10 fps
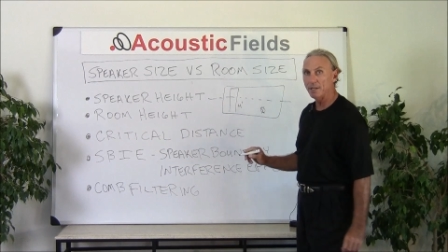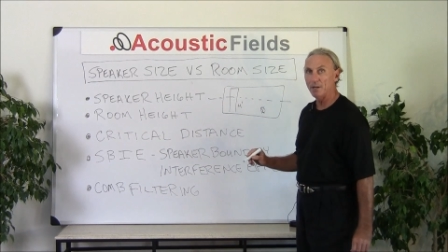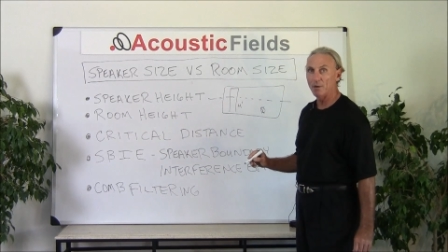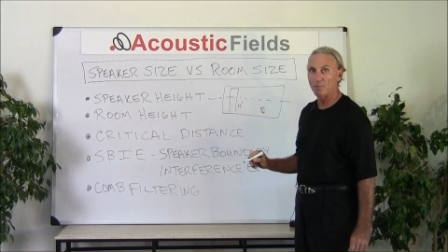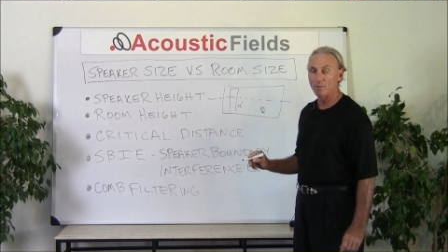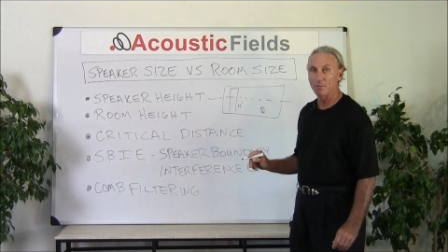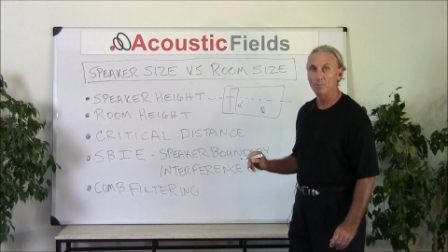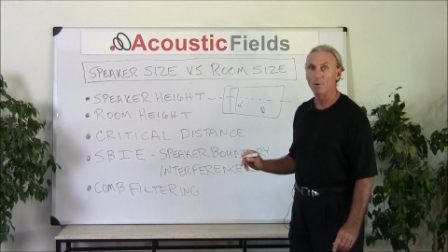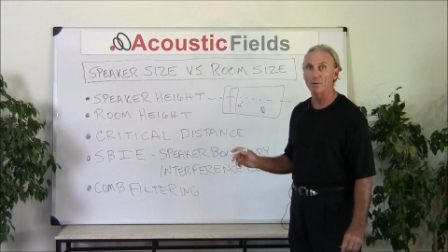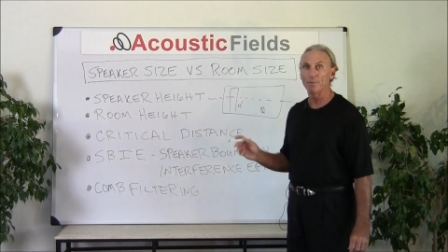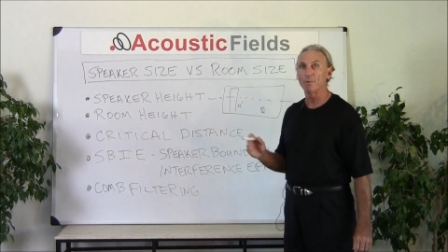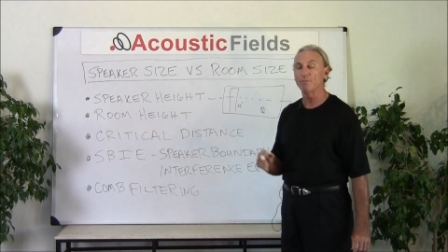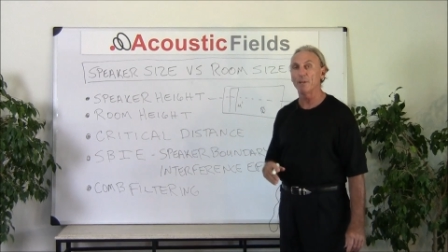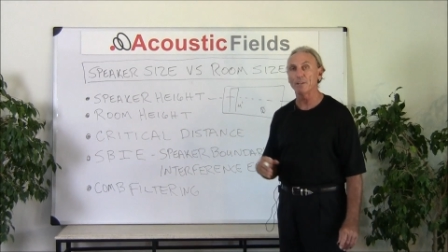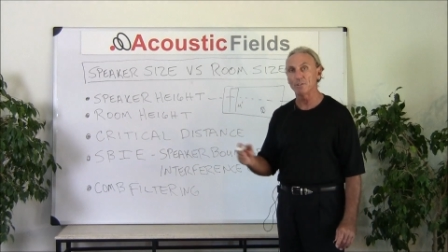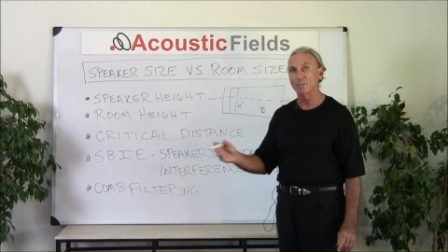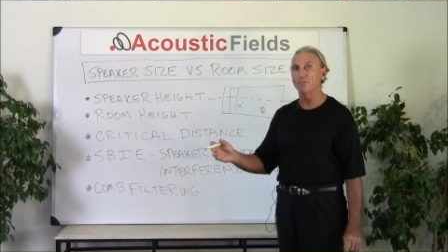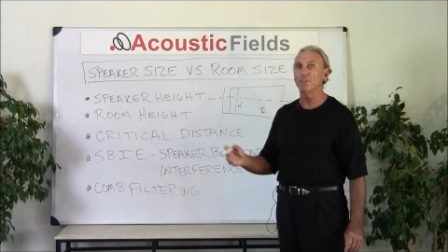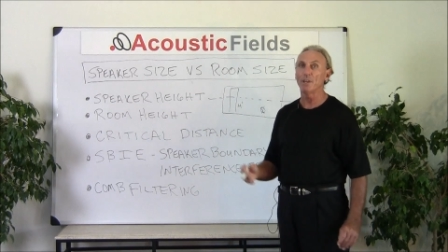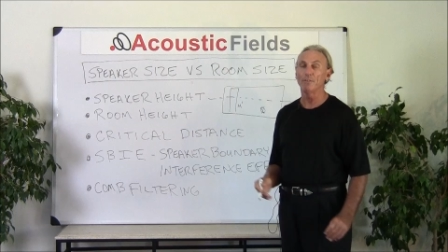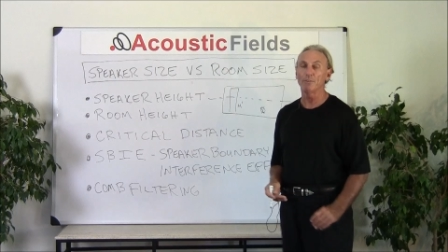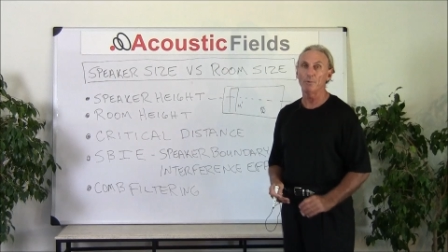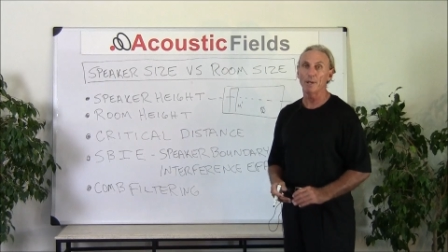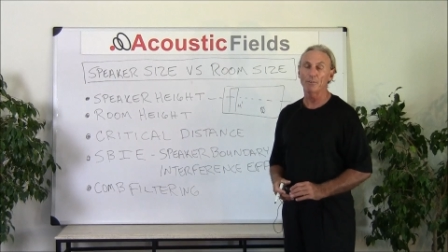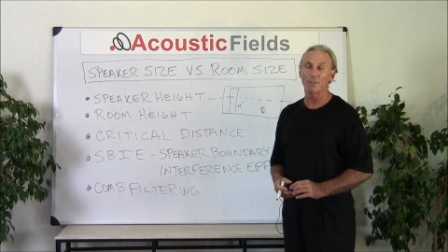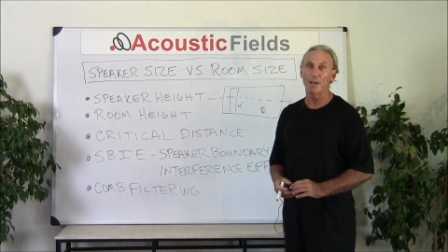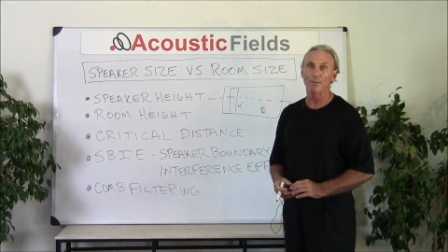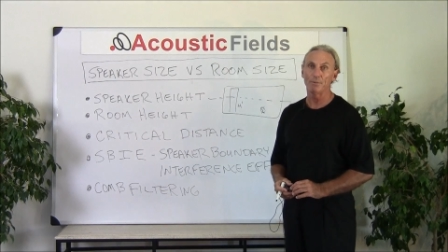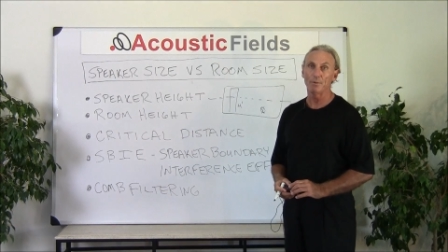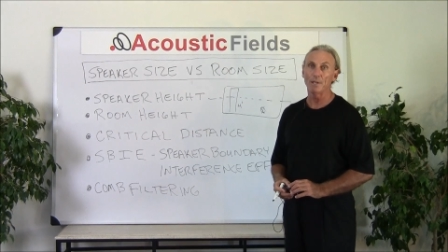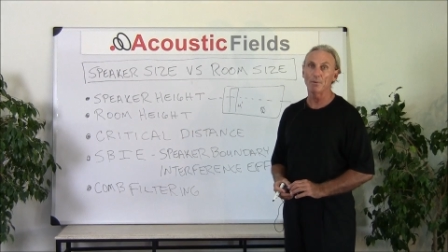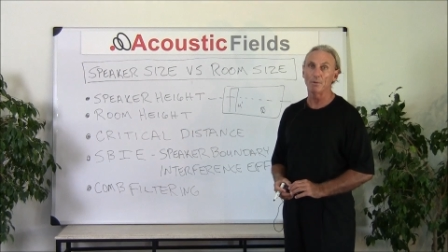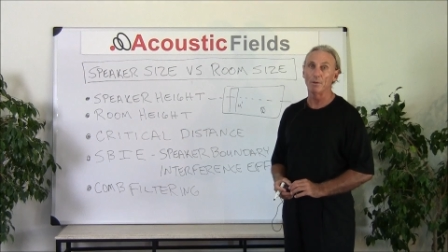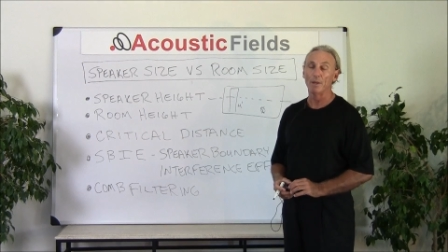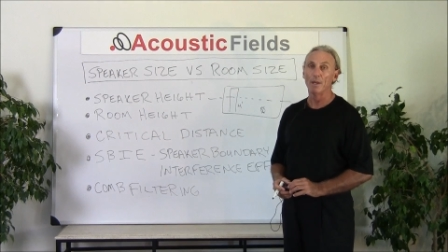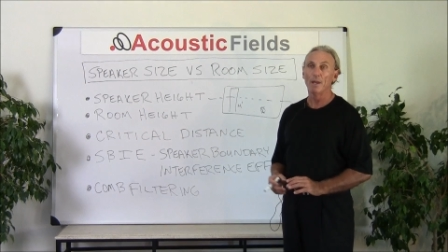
in our room where the reflections and the direct sound are equal.